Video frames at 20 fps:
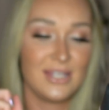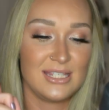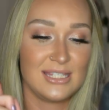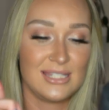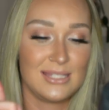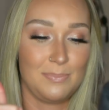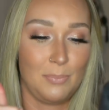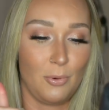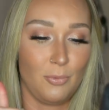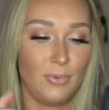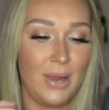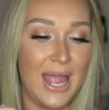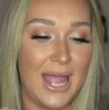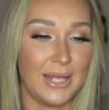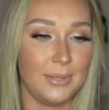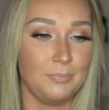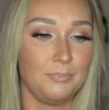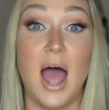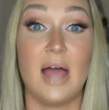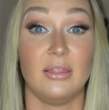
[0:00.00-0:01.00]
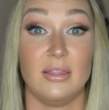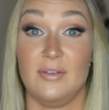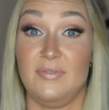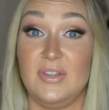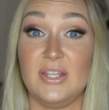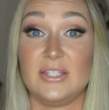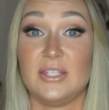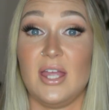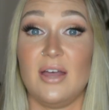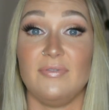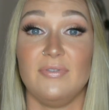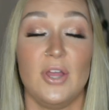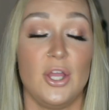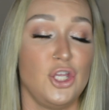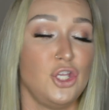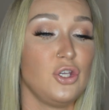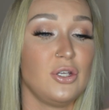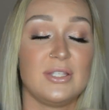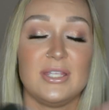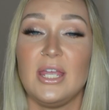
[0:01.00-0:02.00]
Spray. I love this stuff.
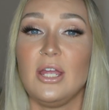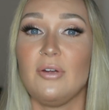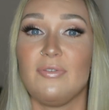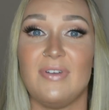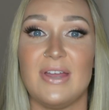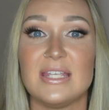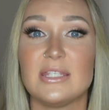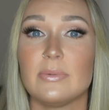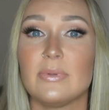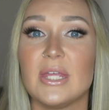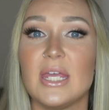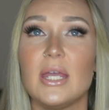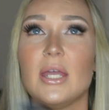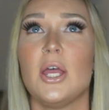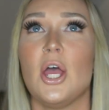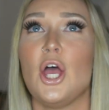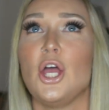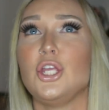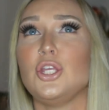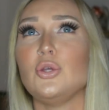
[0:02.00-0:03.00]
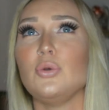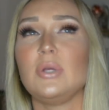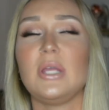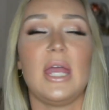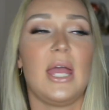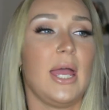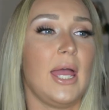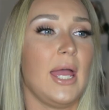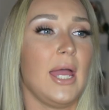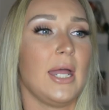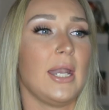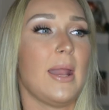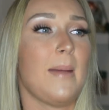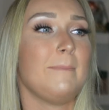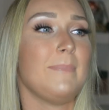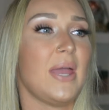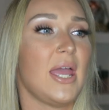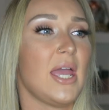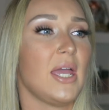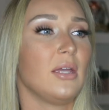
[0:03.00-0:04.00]
You can set your face with it. You can
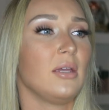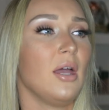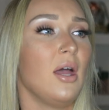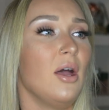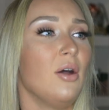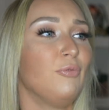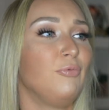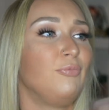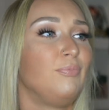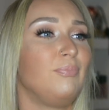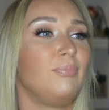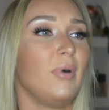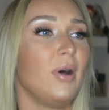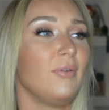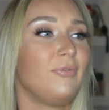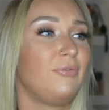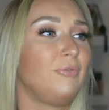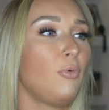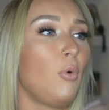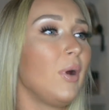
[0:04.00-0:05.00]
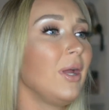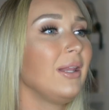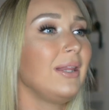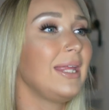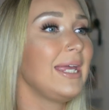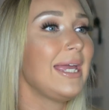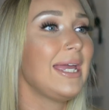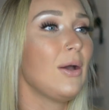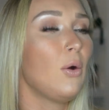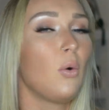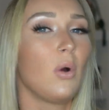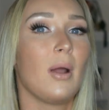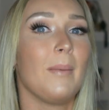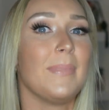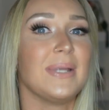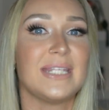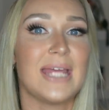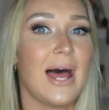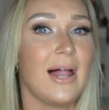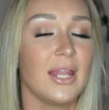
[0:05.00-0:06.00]
make foily or
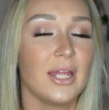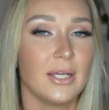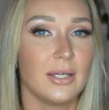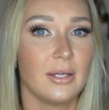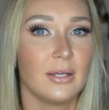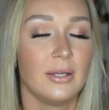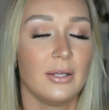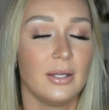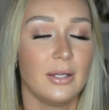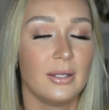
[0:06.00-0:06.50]
metallic